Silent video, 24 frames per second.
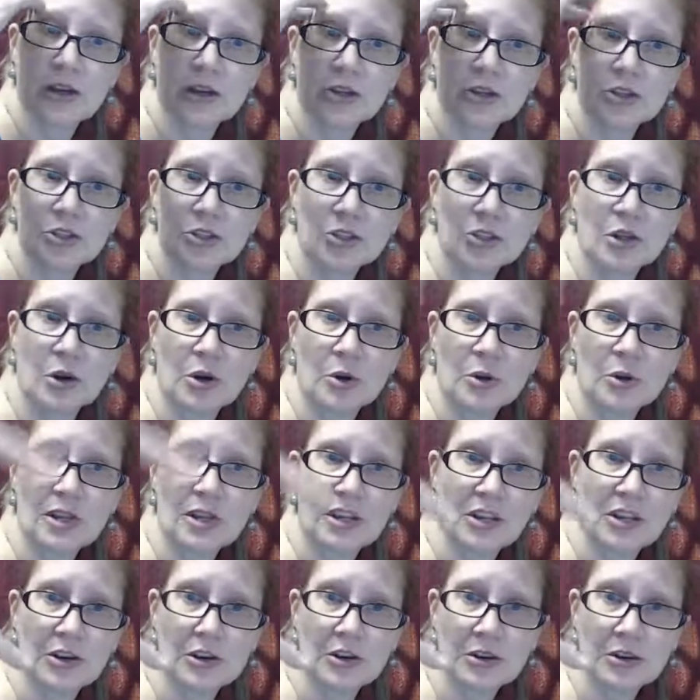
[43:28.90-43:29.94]
show
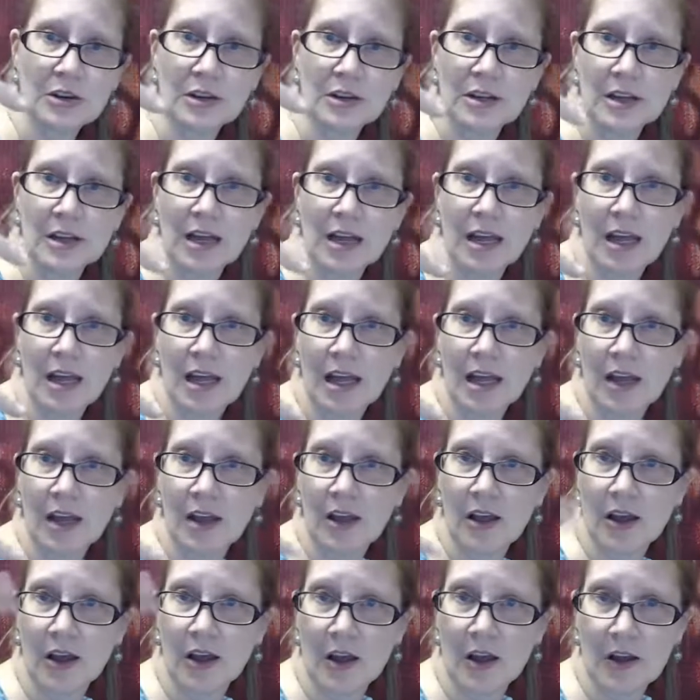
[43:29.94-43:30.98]
here
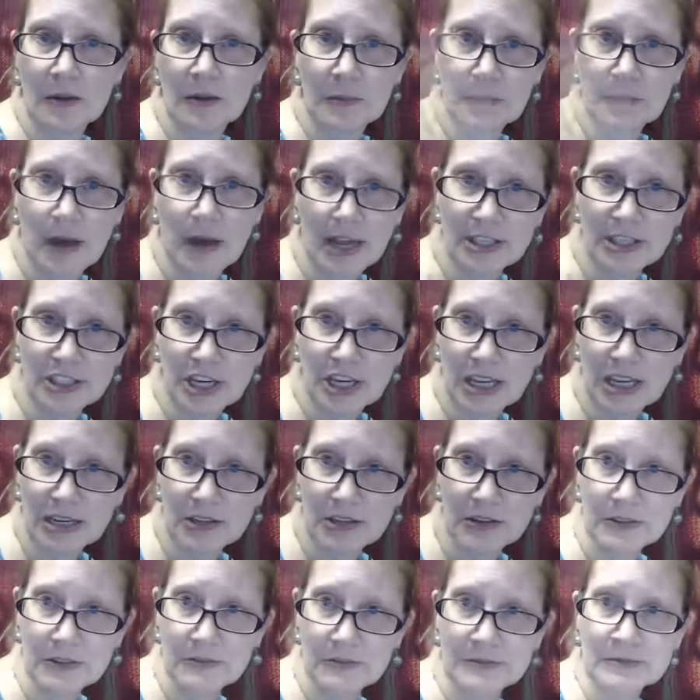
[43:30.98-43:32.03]
on my
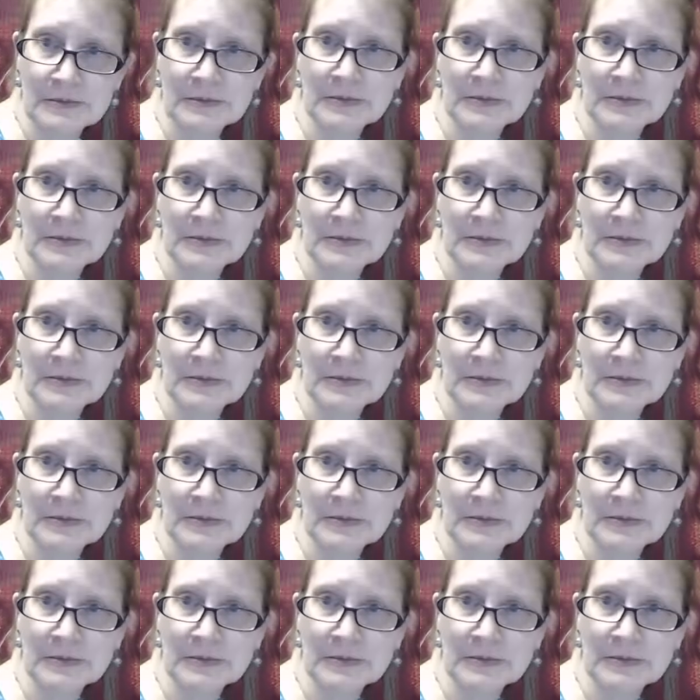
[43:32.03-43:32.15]
channel,